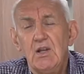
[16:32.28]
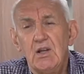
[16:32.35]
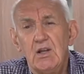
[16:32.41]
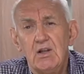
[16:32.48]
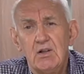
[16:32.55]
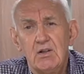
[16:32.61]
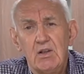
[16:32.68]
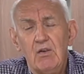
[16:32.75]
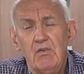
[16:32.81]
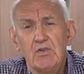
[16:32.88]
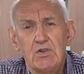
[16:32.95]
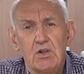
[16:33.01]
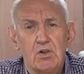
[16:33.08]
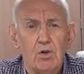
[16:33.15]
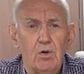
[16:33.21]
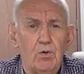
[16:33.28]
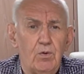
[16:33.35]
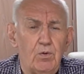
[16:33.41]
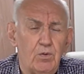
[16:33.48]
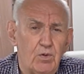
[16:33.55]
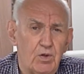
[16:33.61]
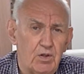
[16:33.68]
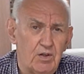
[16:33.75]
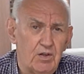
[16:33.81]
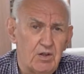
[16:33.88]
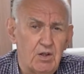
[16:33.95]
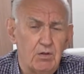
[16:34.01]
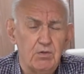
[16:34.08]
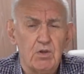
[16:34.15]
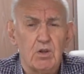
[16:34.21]
uh, give us a call, uh,
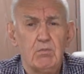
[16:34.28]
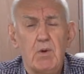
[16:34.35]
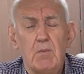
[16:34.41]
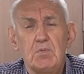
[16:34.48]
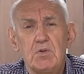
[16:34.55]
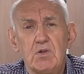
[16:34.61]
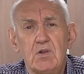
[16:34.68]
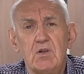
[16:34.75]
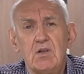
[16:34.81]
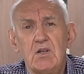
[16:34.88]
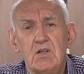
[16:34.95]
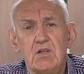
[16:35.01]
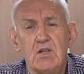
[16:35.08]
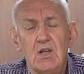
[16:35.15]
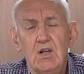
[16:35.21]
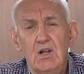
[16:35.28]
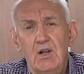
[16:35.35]
go onto the website